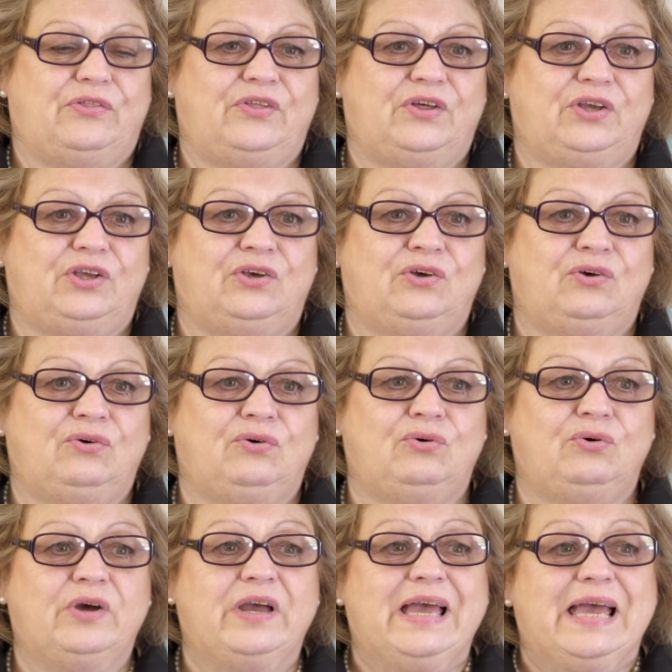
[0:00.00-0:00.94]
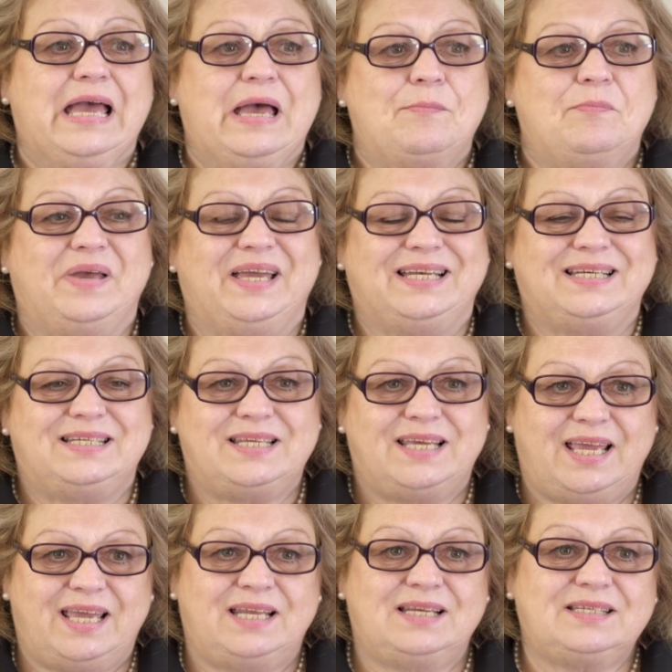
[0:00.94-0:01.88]
that you
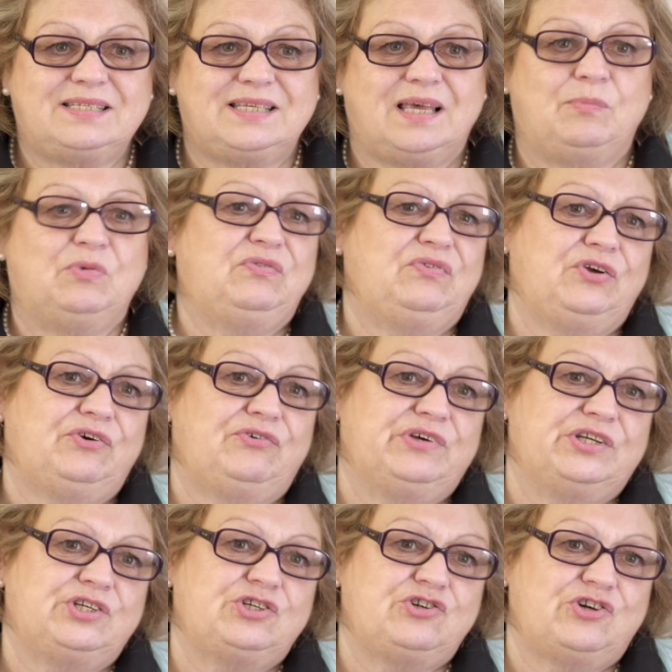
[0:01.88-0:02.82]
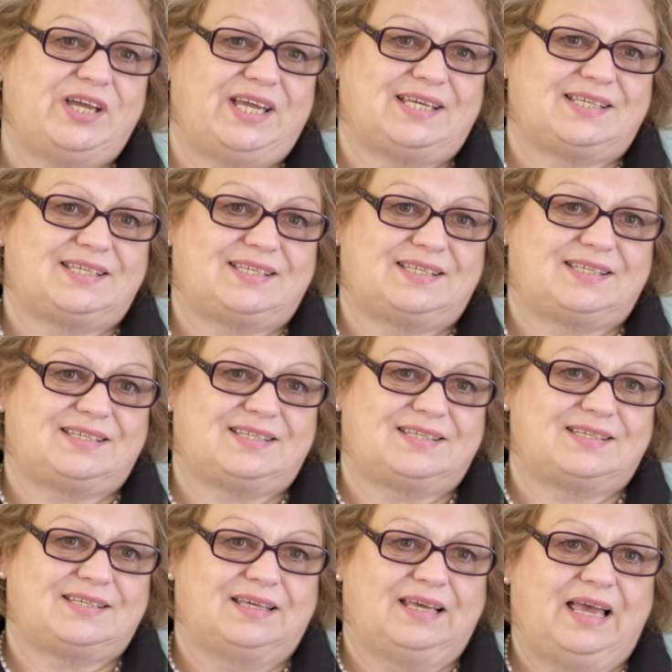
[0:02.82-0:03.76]
maintain some of your
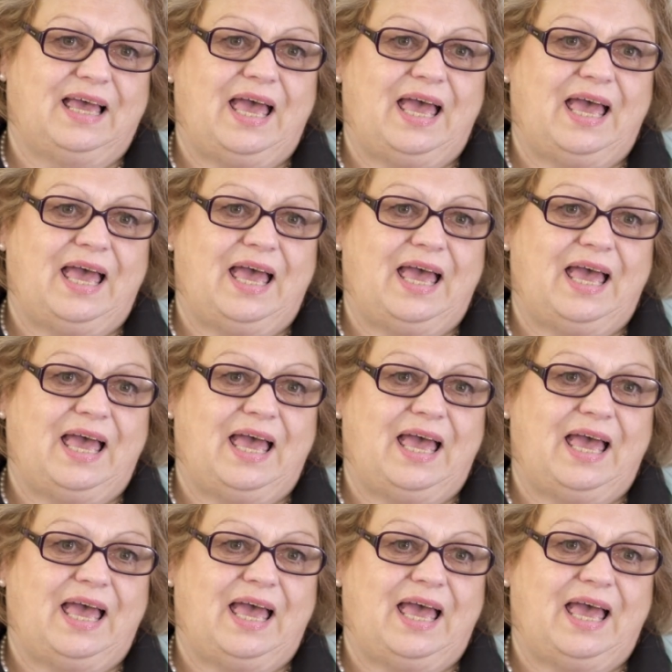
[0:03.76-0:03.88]
interests